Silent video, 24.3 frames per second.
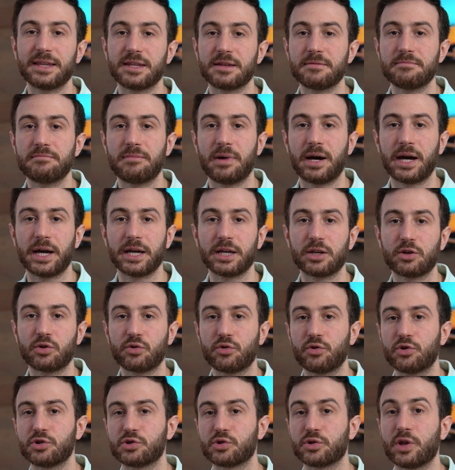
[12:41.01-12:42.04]
in my
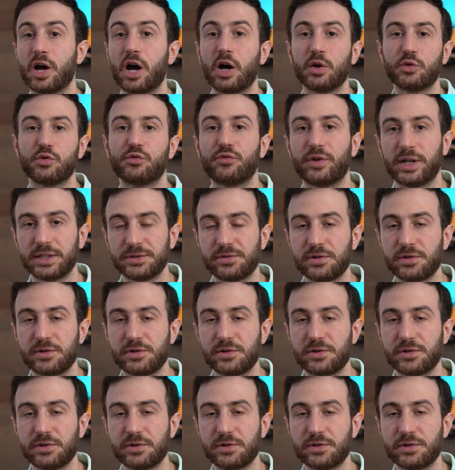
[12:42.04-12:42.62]
course on how to find